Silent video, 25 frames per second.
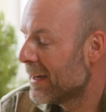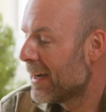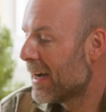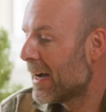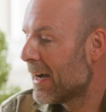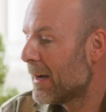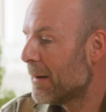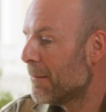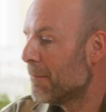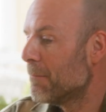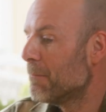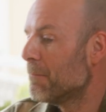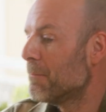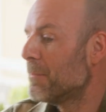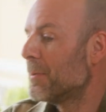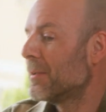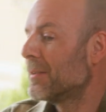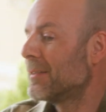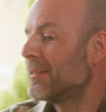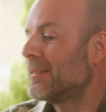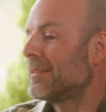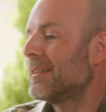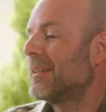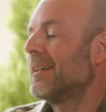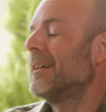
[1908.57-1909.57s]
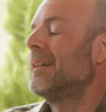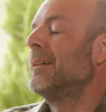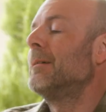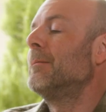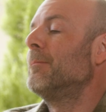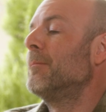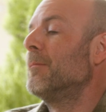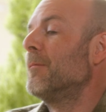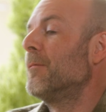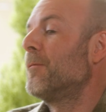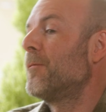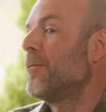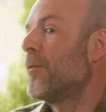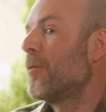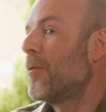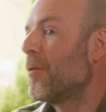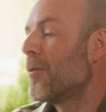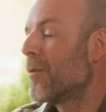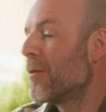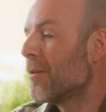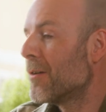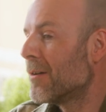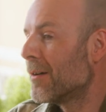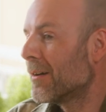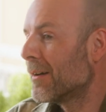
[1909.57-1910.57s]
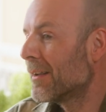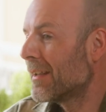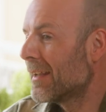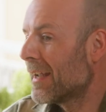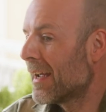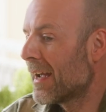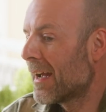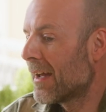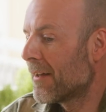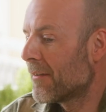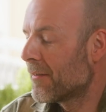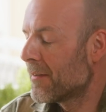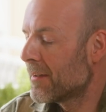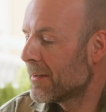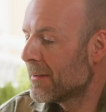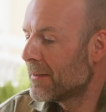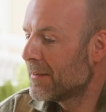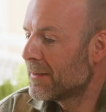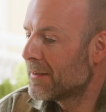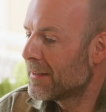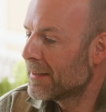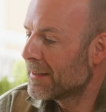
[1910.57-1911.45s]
Um, but um, for, yeah, the,